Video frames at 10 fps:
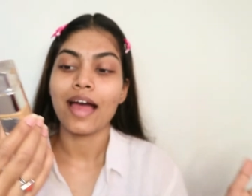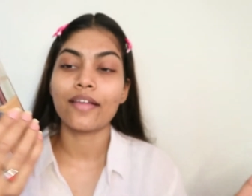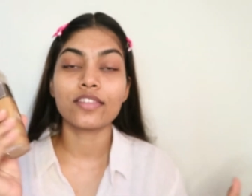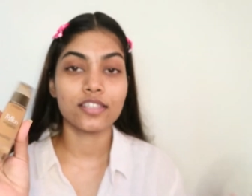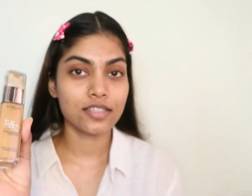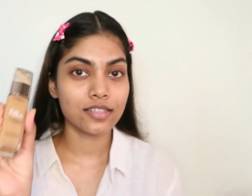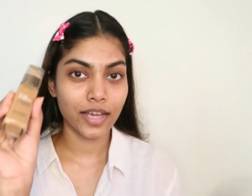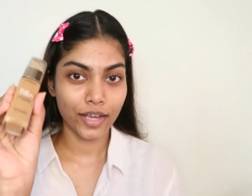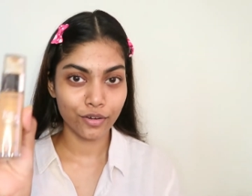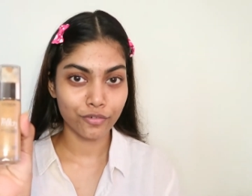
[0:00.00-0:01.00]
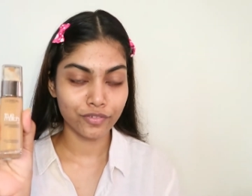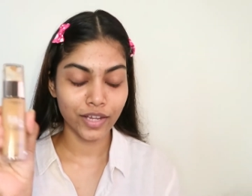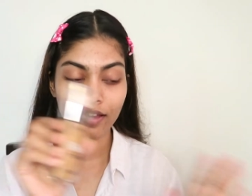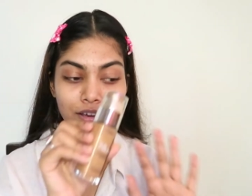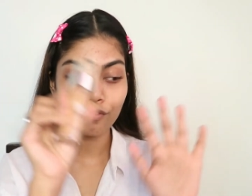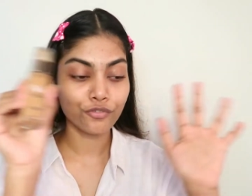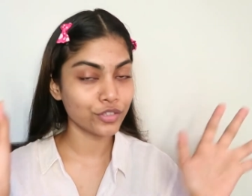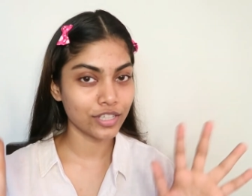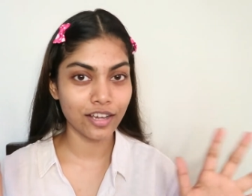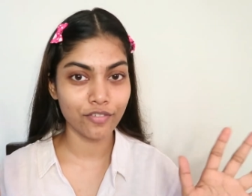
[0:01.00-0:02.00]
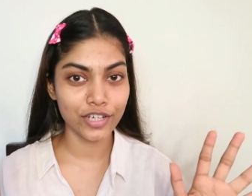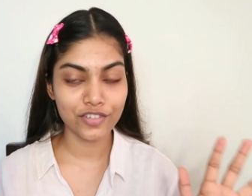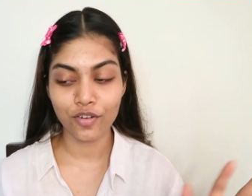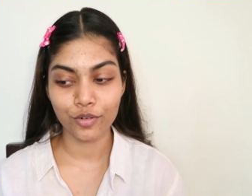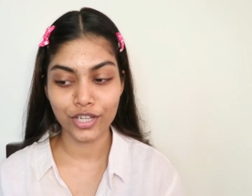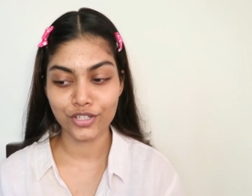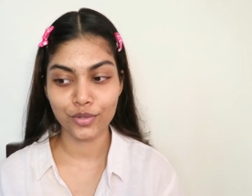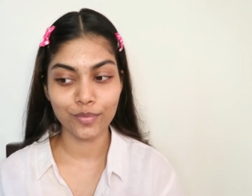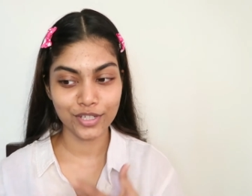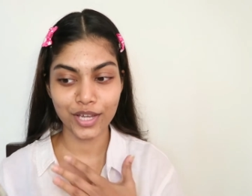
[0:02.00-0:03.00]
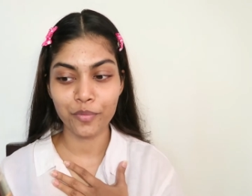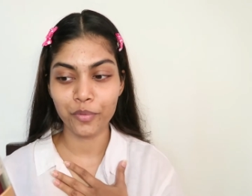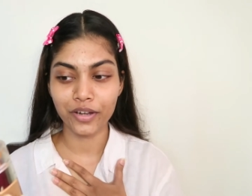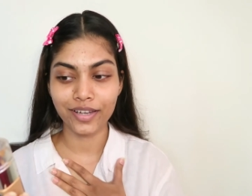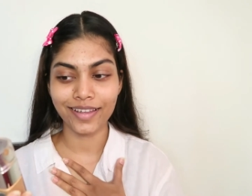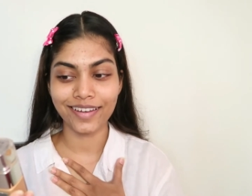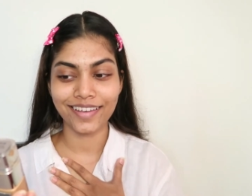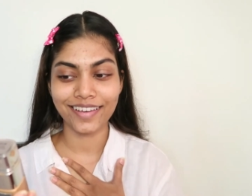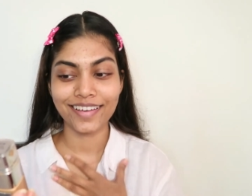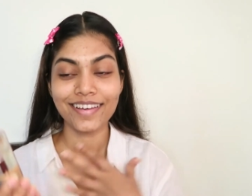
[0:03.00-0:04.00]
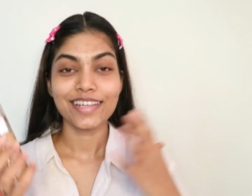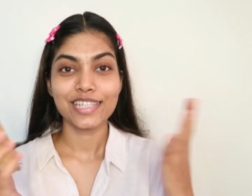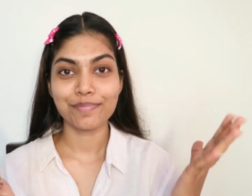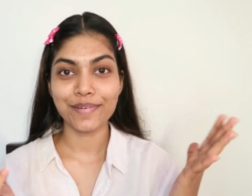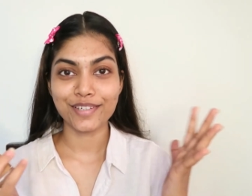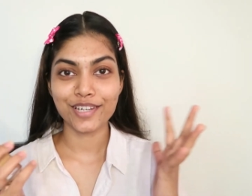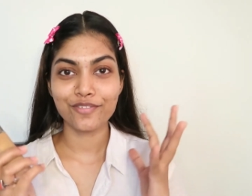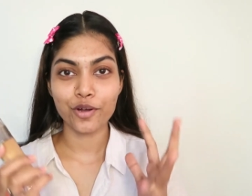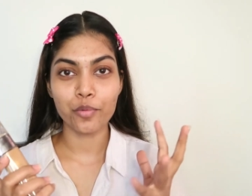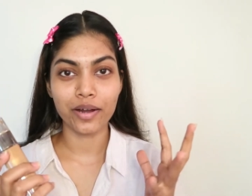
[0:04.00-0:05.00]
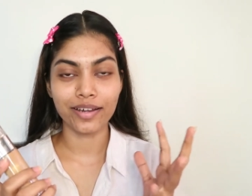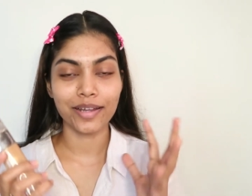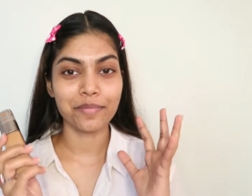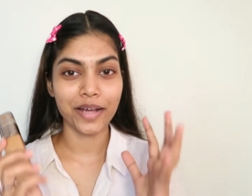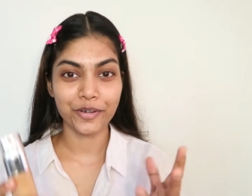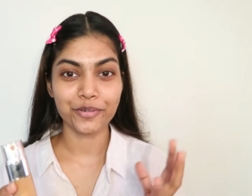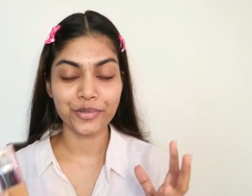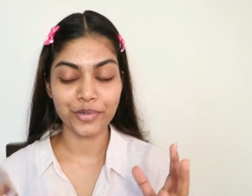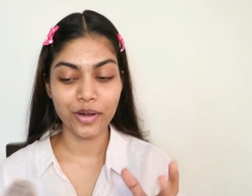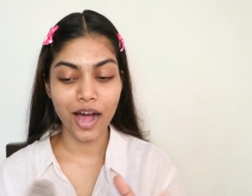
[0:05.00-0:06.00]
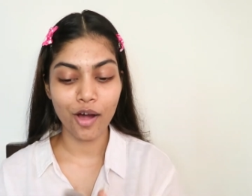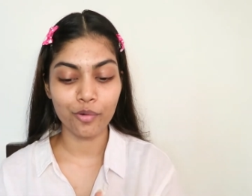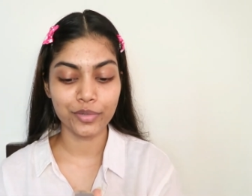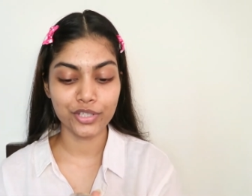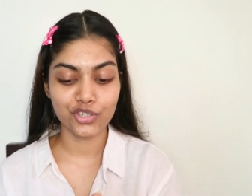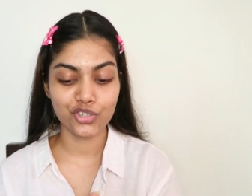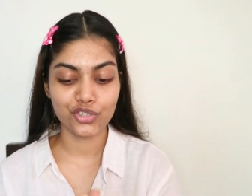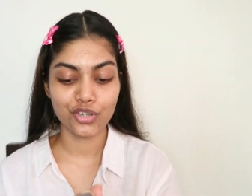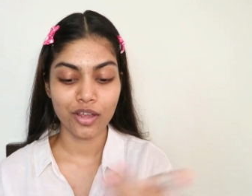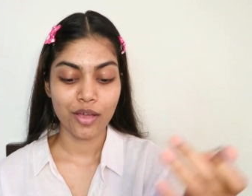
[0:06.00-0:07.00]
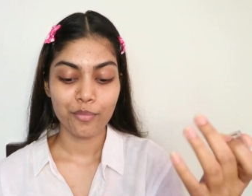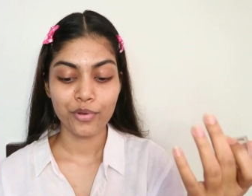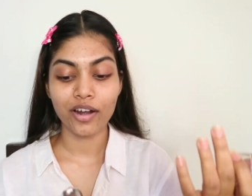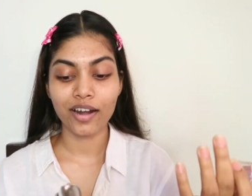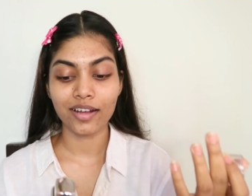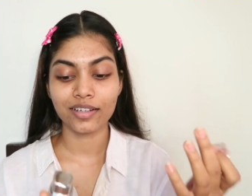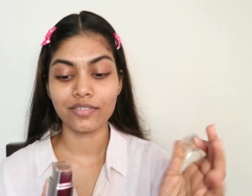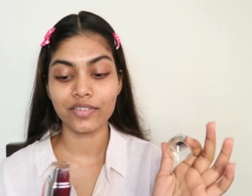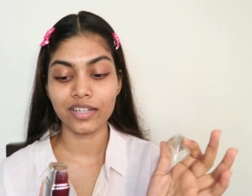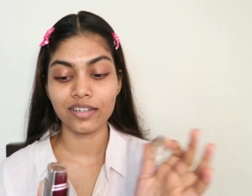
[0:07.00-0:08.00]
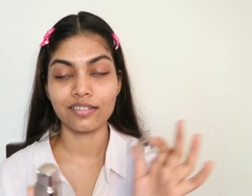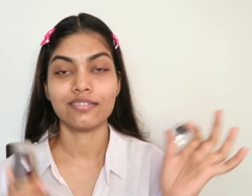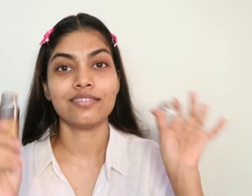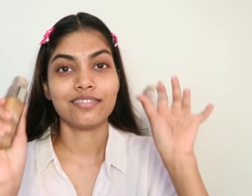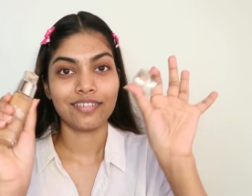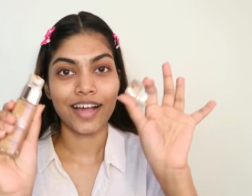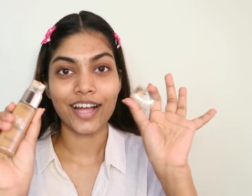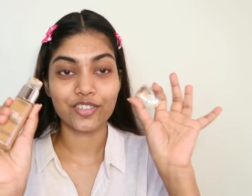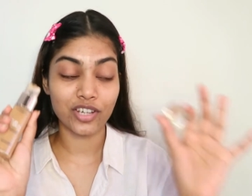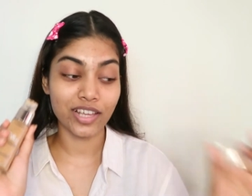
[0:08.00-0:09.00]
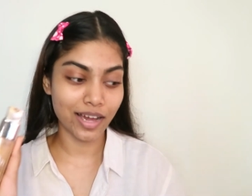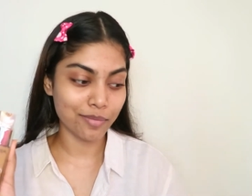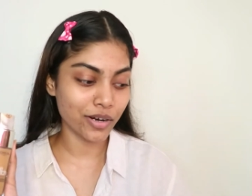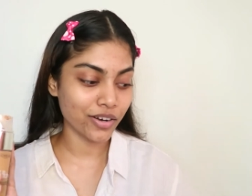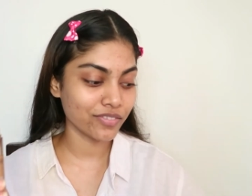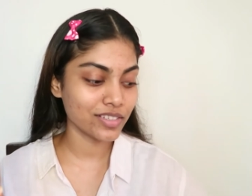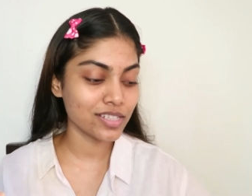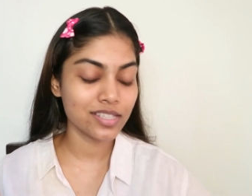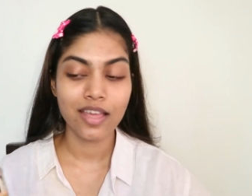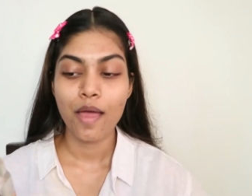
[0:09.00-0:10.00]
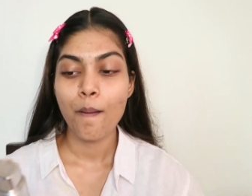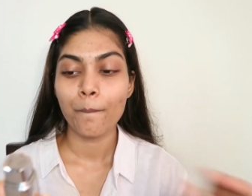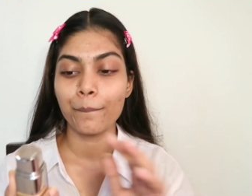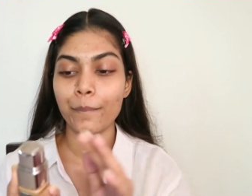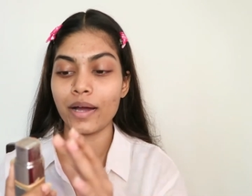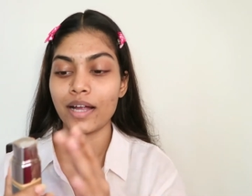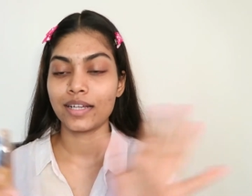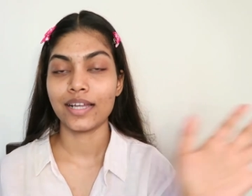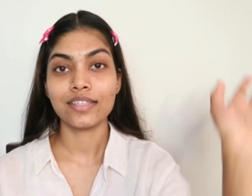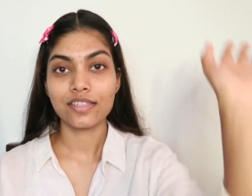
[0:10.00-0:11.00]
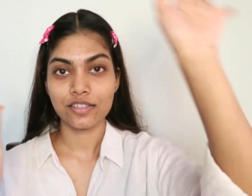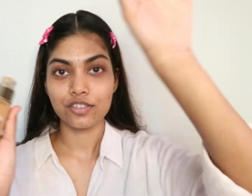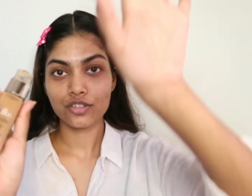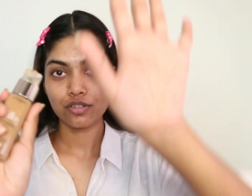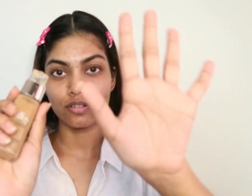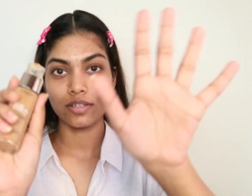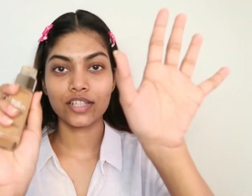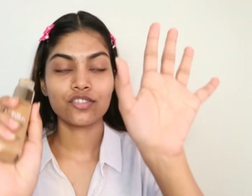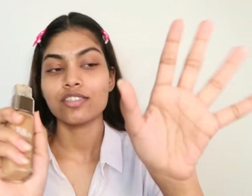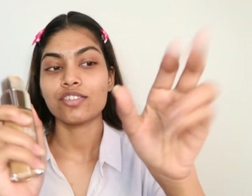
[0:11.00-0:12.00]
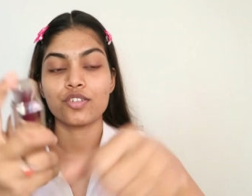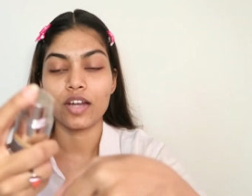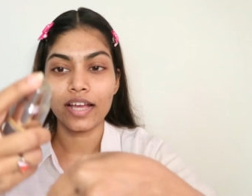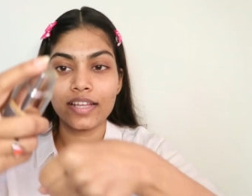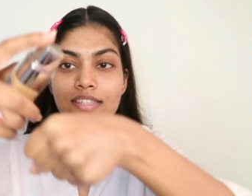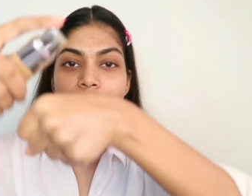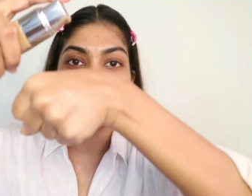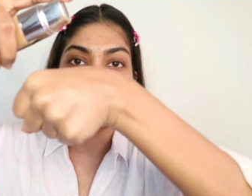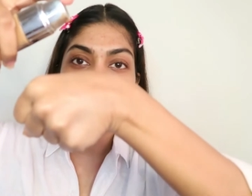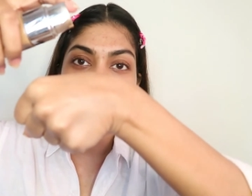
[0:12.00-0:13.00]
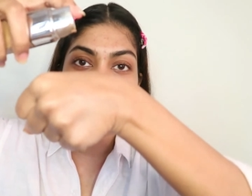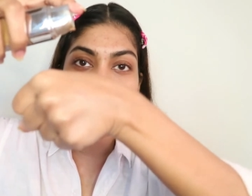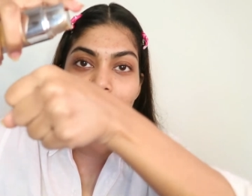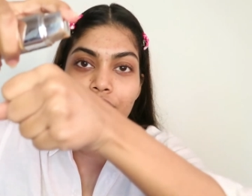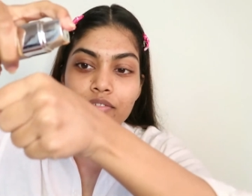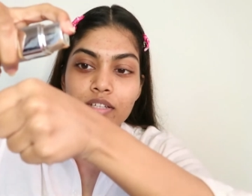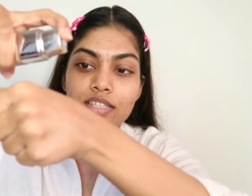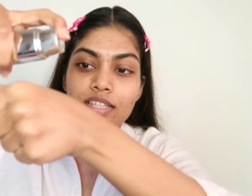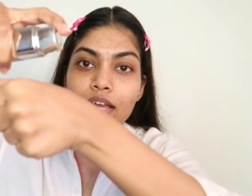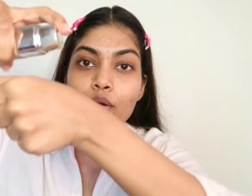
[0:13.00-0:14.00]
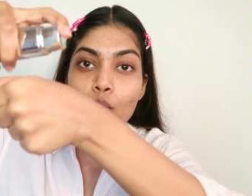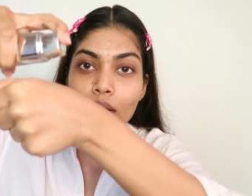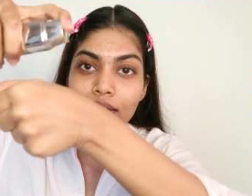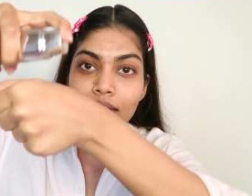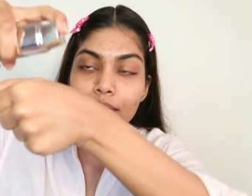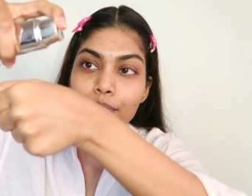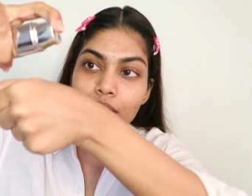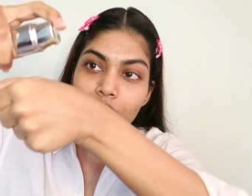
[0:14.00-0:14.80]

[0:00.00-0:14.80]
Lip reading: and this is kind of like full coverage foundation which I want, and like especially for one dip I don't know how much product will actually come out of this, but let's just try and see. So if it's like one dip,